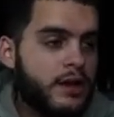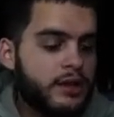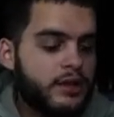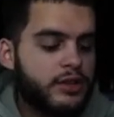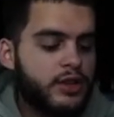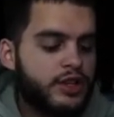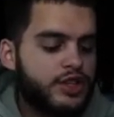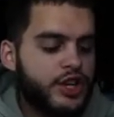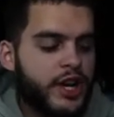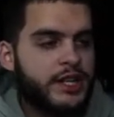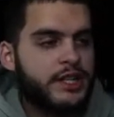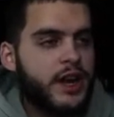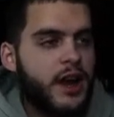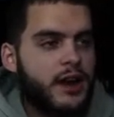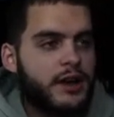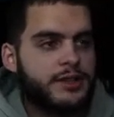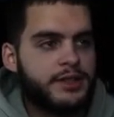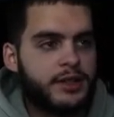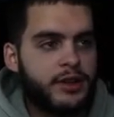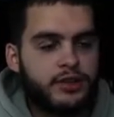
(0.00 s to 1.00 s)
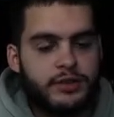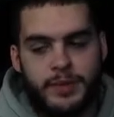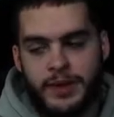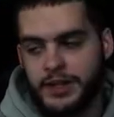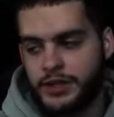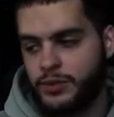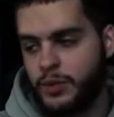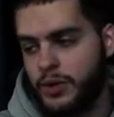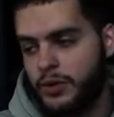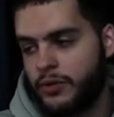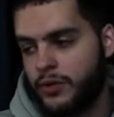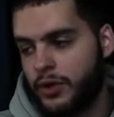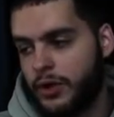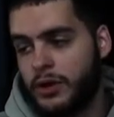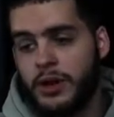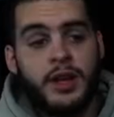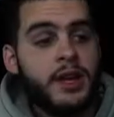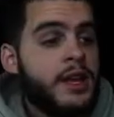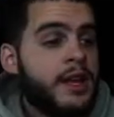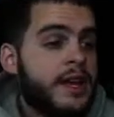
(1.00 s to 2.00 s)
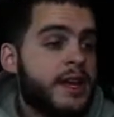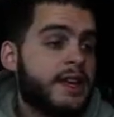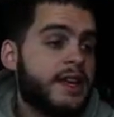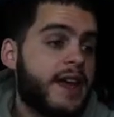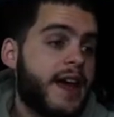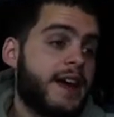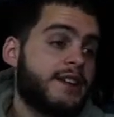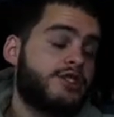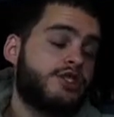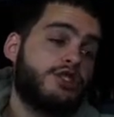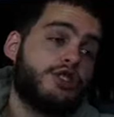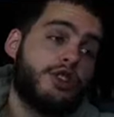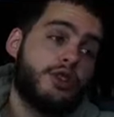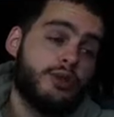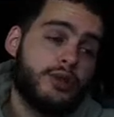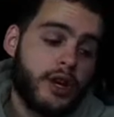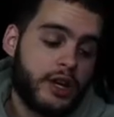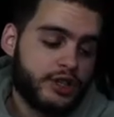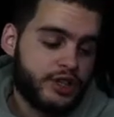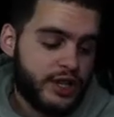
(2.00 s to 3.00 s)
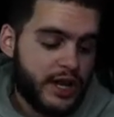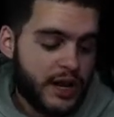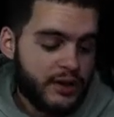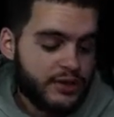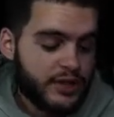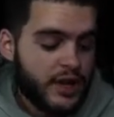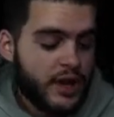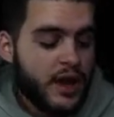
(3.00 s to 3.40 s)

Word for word: Good chance Hockenson goes up at least one overall. Catch or two touchdowns.